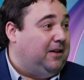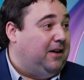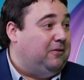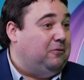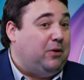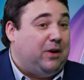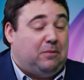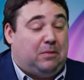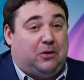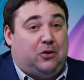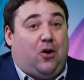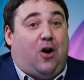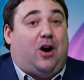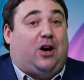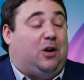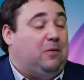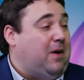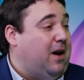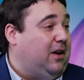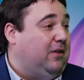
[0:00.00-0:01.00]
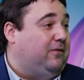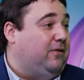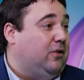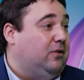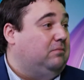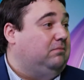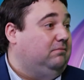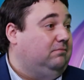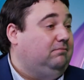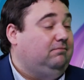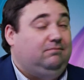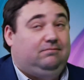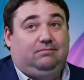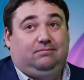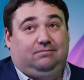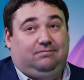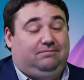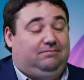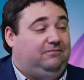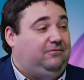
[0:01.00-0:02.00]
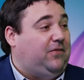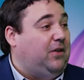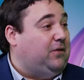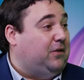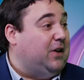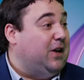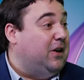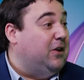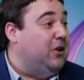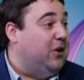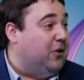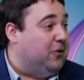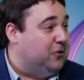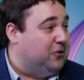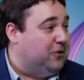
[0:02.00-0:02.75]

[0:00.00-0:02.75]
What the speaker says: and we've been talking about it for 15 years.